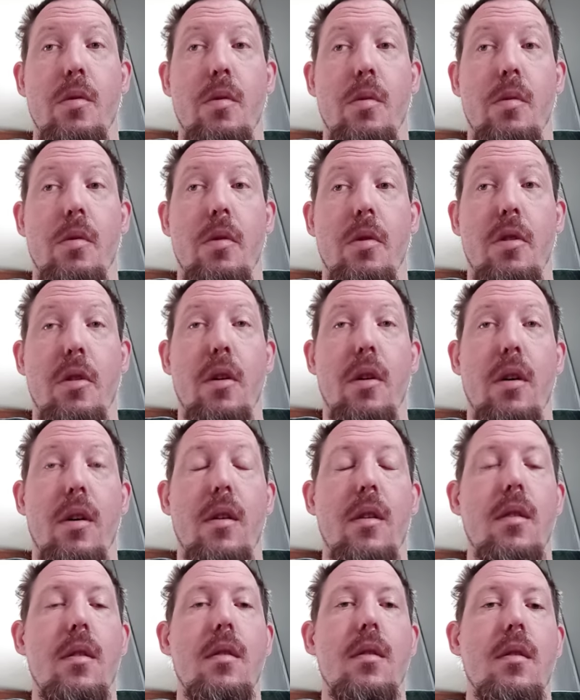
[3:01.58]
you really
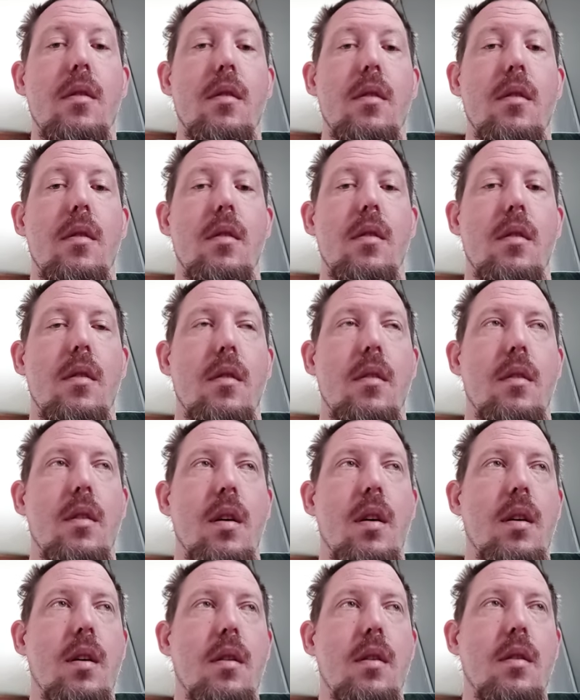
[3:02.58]
are.
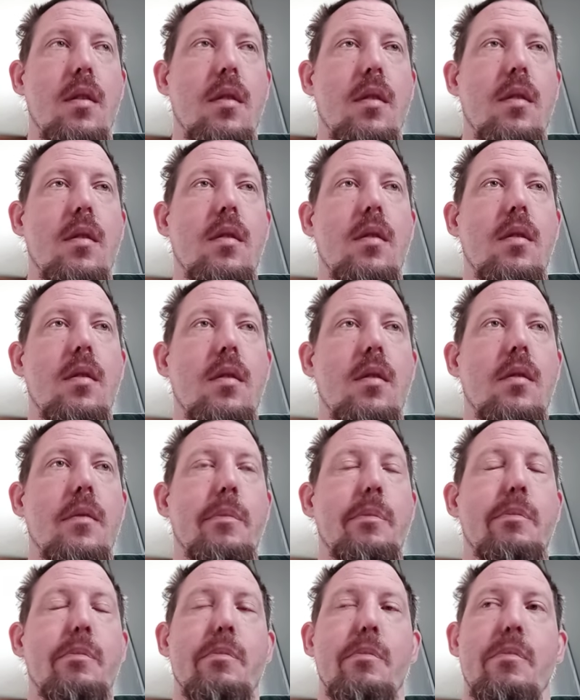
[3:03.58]

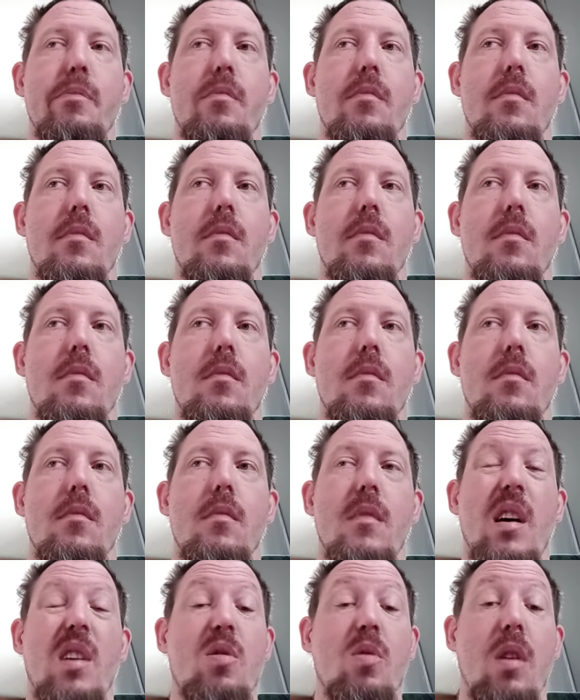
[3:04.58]
And
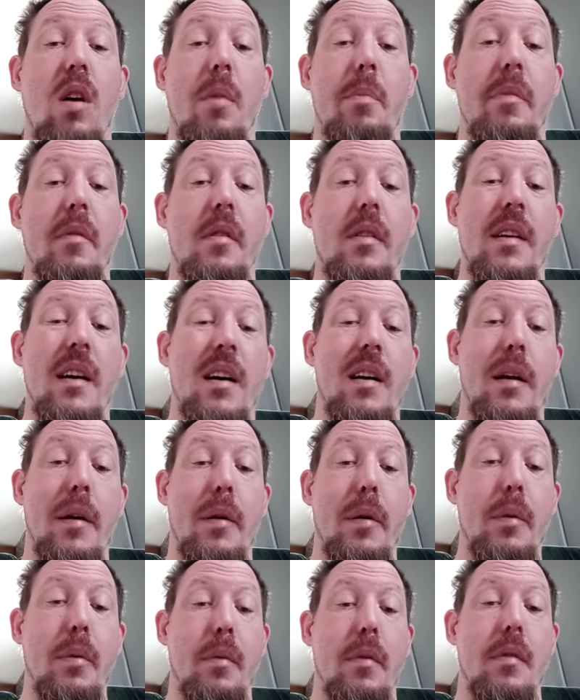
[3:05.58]
that's what I've been kind
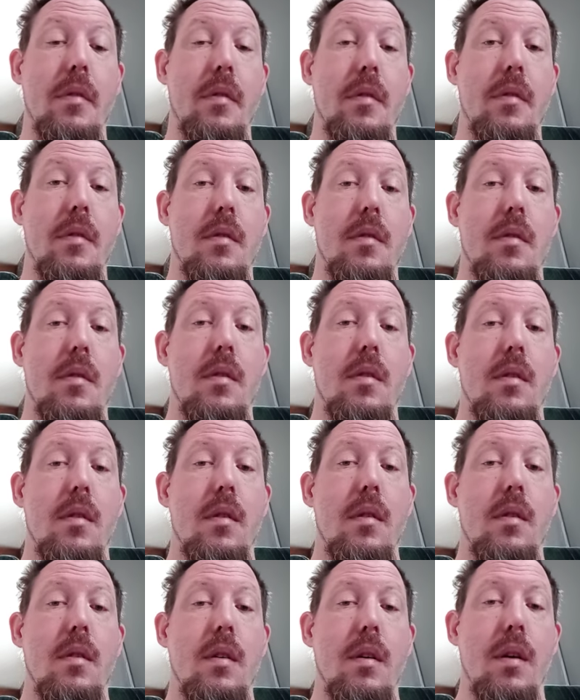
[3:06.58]
of doing.
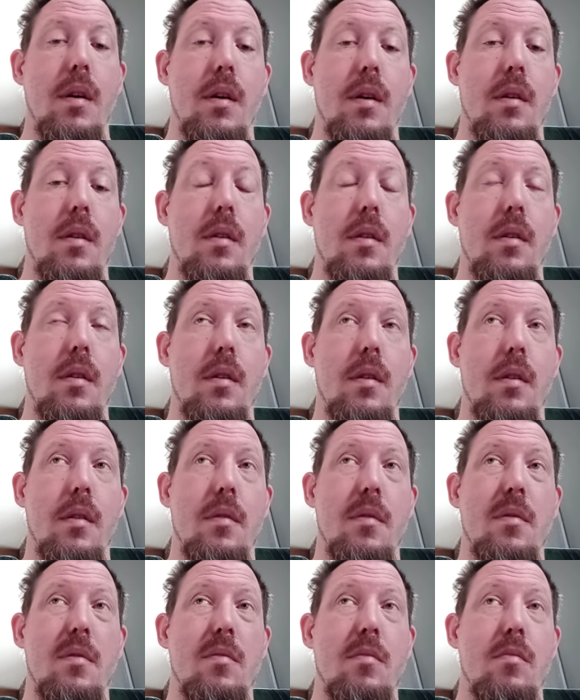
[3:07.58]

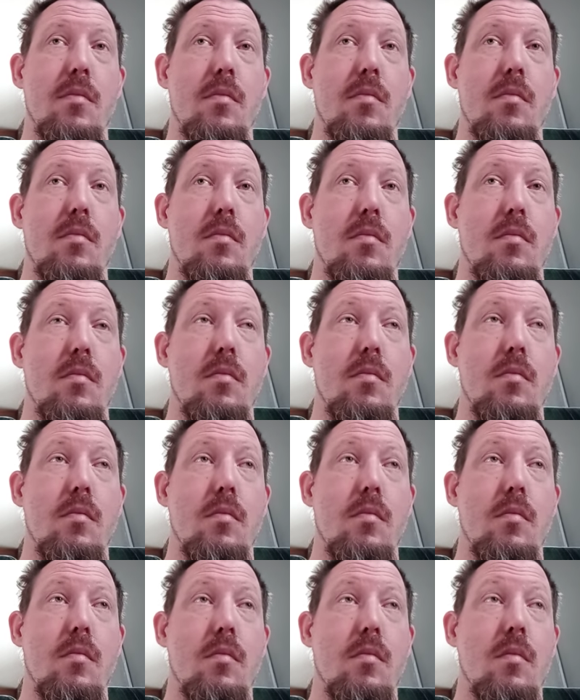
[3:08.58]
And
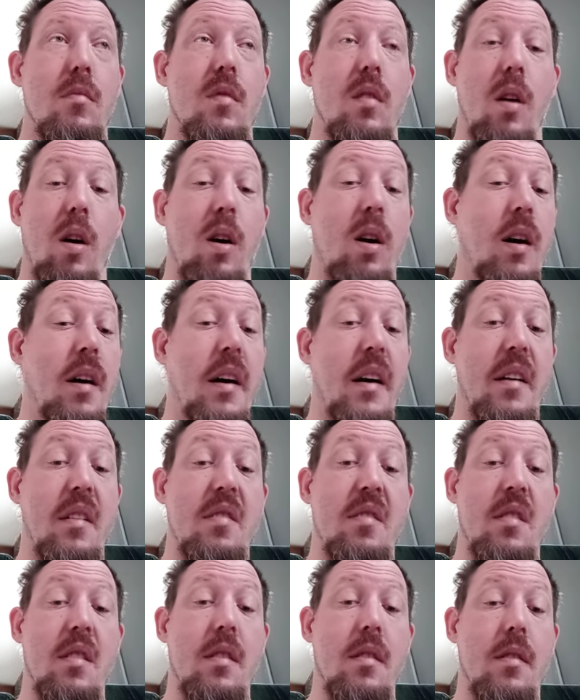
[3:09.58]
all I gotta
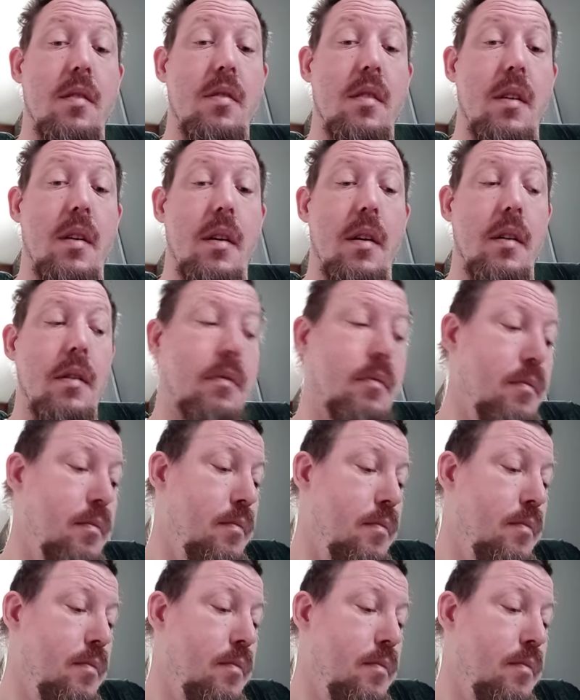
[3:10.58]
say is that